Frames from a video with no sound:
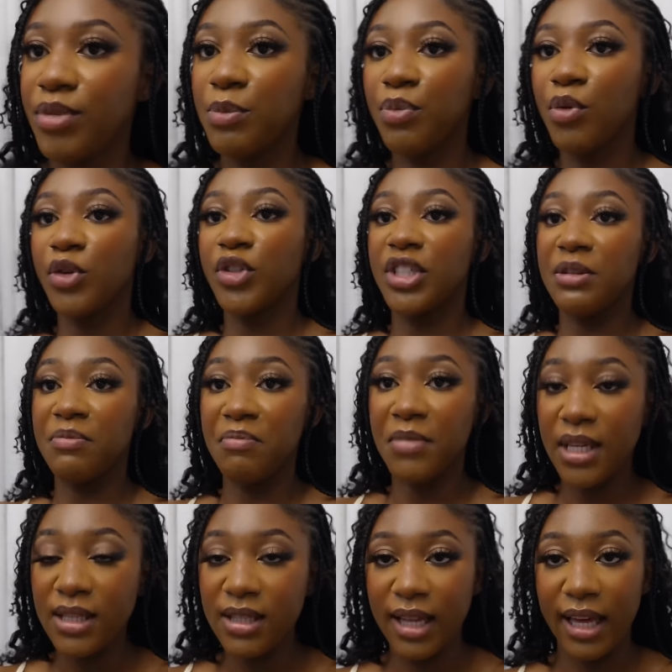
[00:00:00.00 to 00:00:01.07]
people she
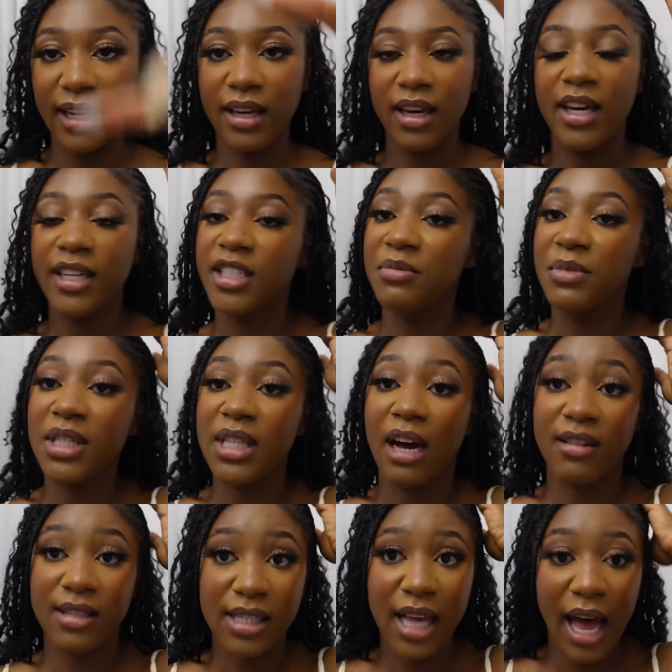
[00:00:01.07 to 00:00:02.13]
meets like she meets
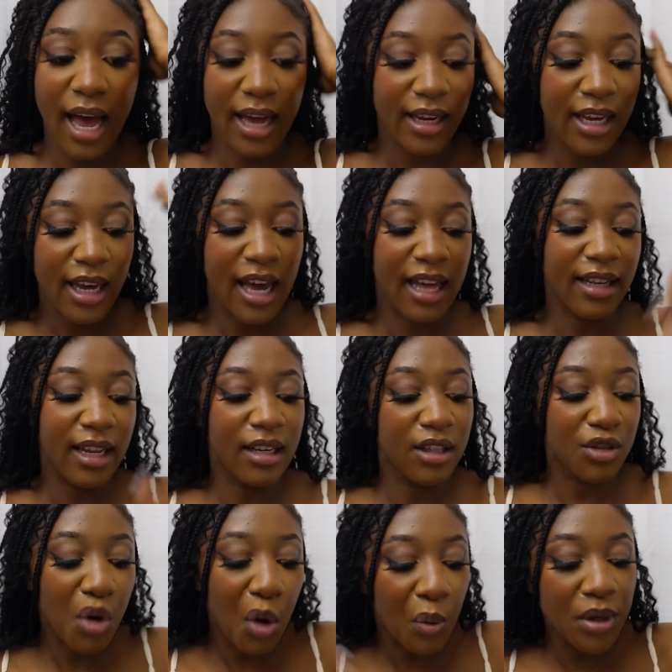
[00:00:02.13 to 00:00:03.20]
outside and then
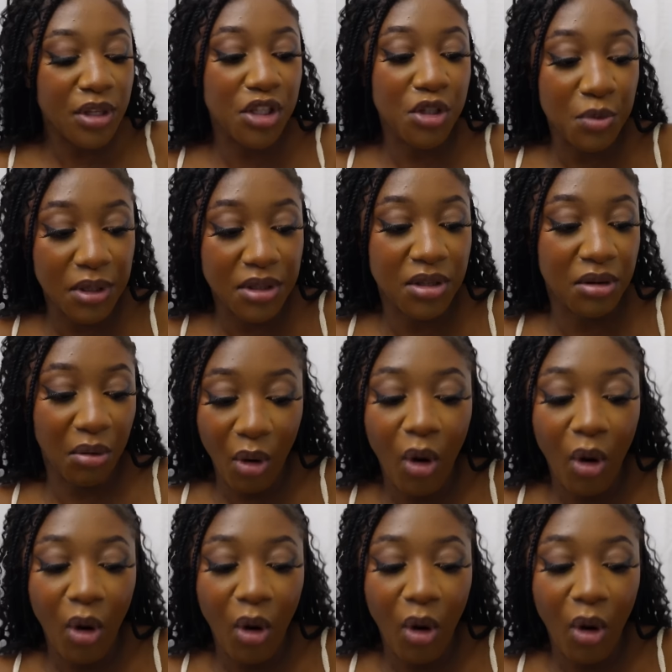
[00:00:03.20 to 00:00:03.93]
it's always sweet